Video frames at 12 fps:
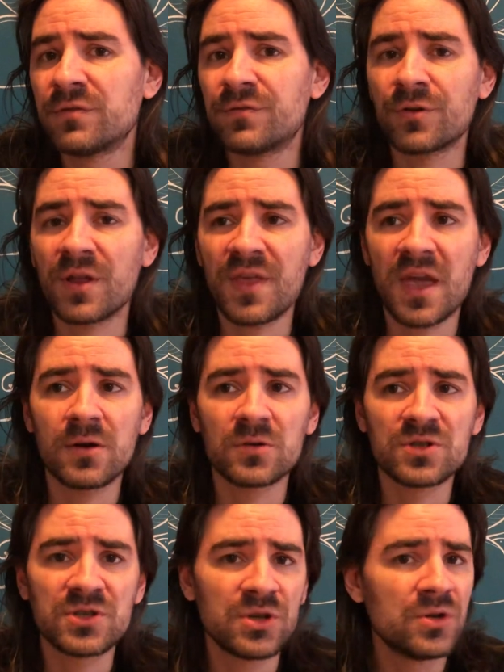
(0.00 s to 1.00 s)
for a day or
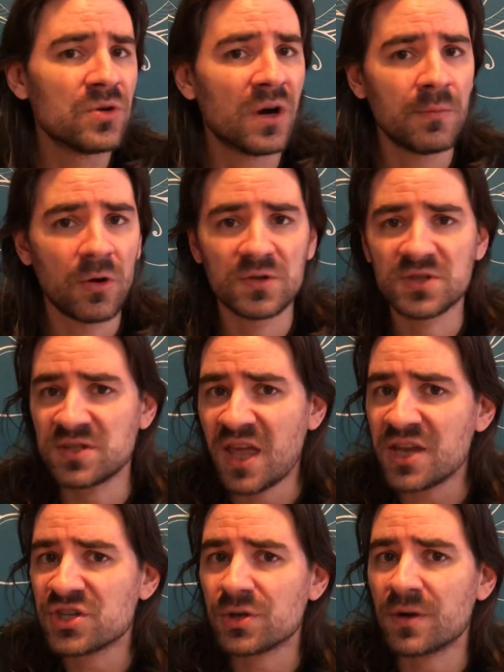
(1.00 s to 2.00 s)
two amongst
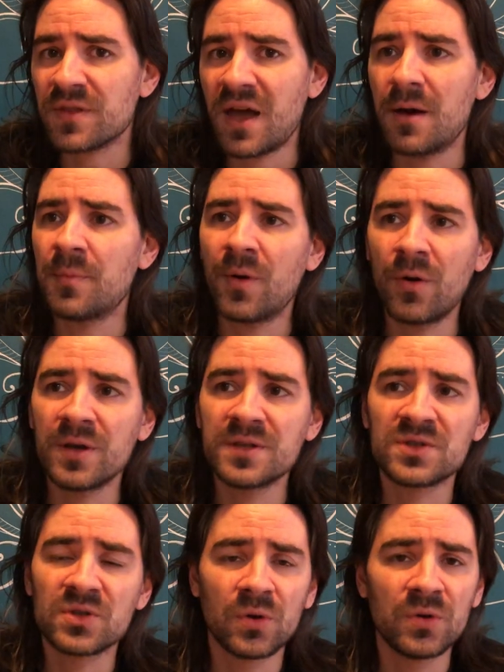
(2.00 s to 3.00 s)
nature at that
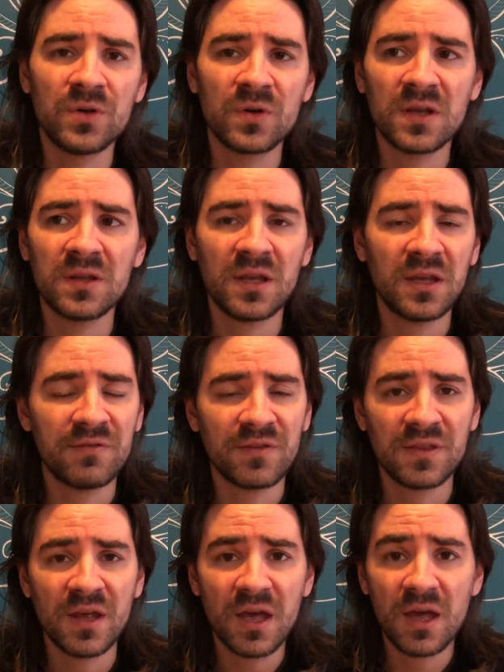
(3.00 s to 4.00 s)
point, so you can
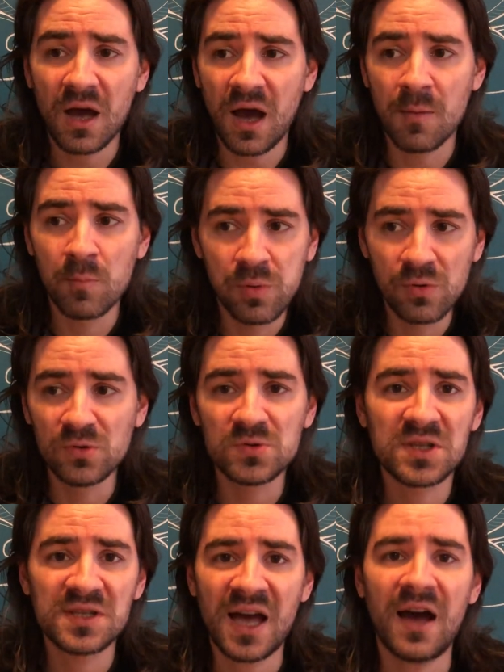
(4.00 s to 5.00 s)
even uh,
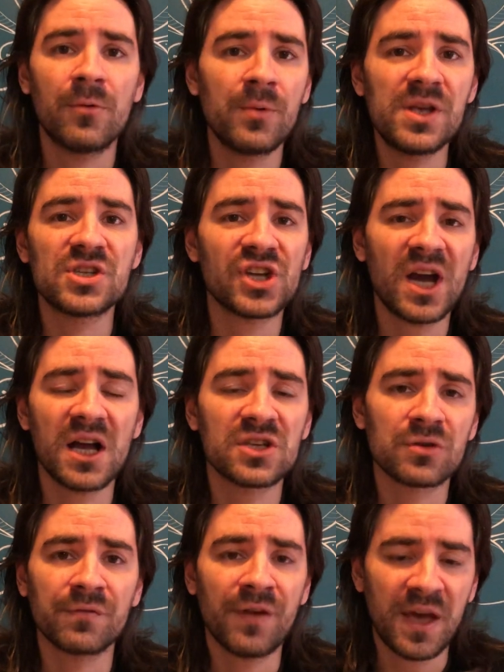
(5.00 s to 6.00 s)
boost that
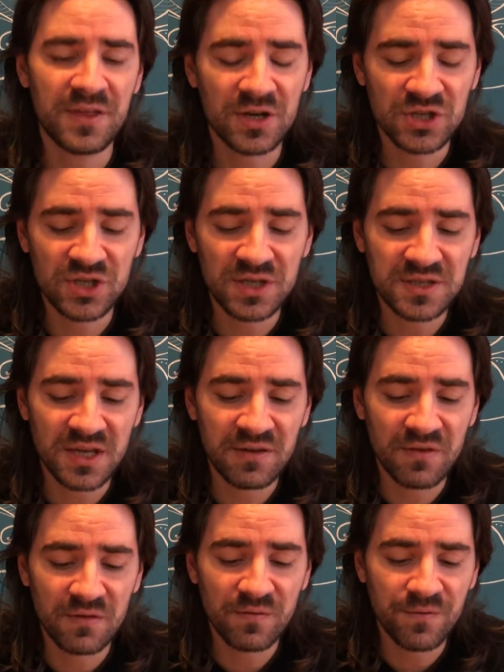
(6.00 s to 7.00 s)
recharge of energies
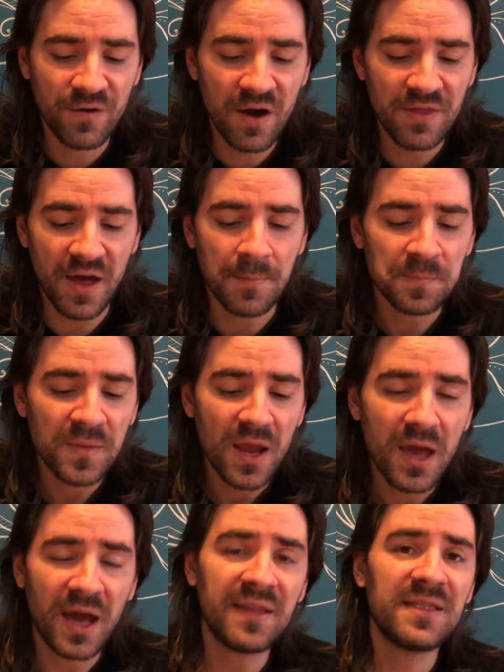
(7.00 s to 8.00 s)
even further.
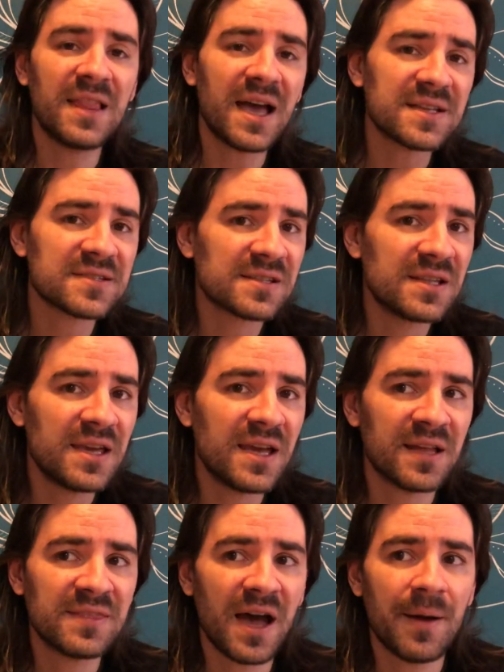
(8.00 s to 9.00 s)
And lastly,
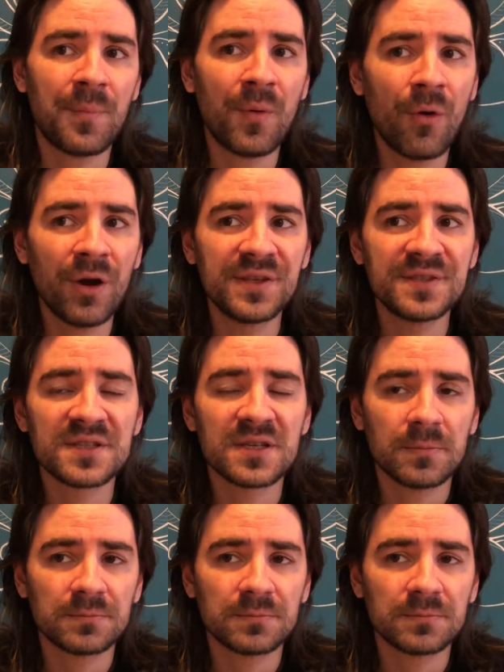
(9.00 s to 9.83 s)
at that point,